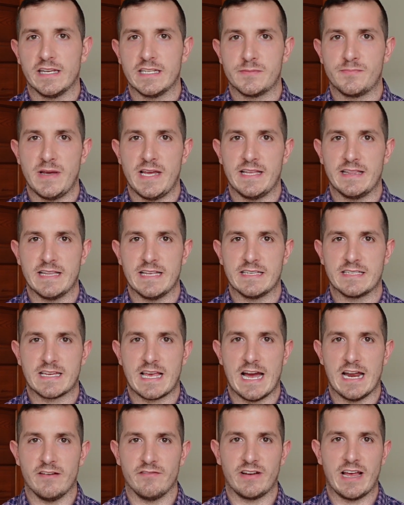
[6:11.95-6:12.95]
as being this
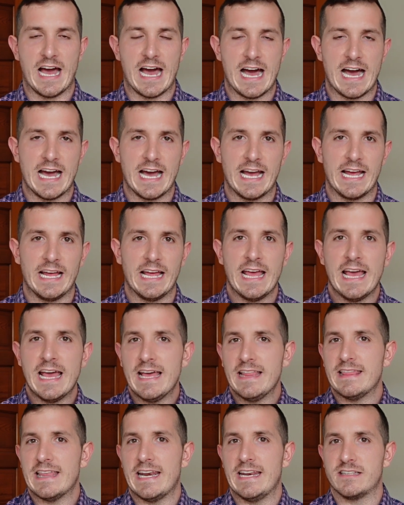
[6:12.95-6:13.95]
kind of guy
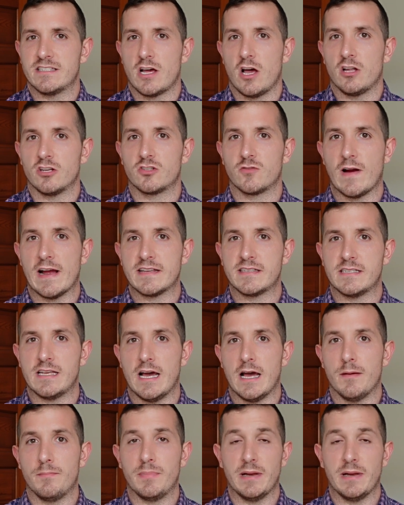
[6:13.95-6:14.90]
that is all dressed up.